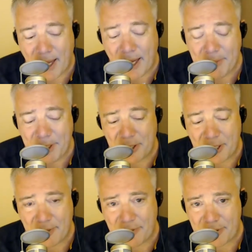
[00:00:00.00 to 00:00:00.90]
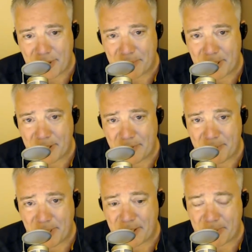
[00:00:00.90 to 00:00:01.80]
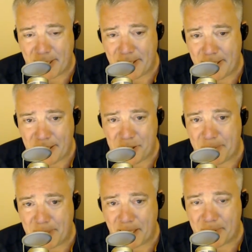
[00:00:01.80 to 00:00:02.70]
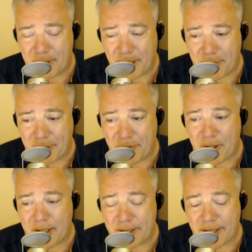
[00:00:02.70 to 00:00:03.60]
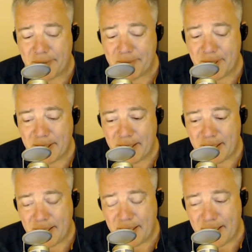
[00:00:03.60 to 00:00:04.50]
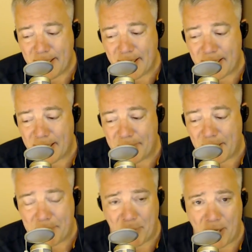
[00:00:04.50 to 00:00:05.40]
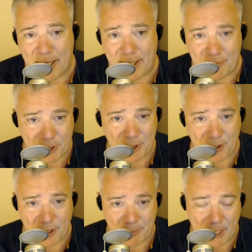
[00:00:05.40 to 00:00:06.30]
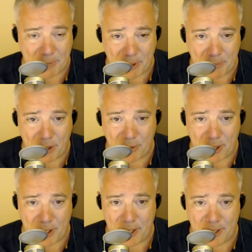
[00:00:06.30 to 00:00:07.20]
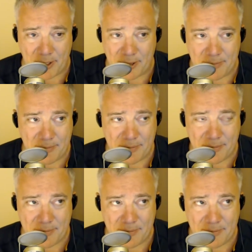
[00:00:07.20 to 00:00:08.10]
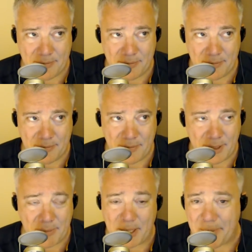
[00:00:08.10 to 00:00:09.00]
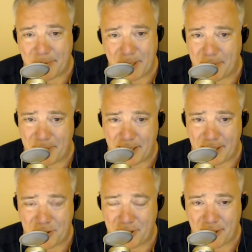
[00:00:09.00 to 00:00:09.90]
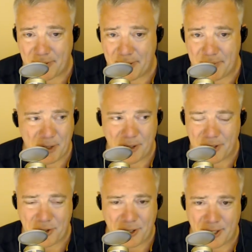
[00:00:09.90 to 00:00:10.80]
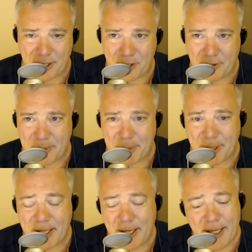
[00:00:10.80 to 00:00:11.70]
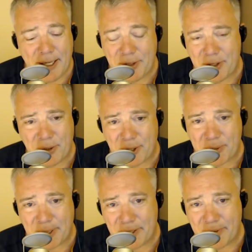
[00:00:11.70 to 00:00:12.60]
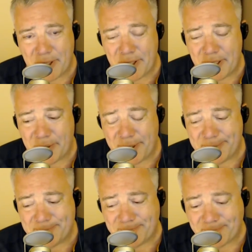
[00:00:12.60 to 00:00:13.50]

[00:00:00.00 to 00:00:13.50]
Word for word: I have been looking for something to replace my aging MacBook Air with for a long time. Um, I bought and returned a MacBook Pro earlier. It uh, may have, have been last year. I don't or this year, last year. I don't remember. It was just too expensive. I couldn't deal with it.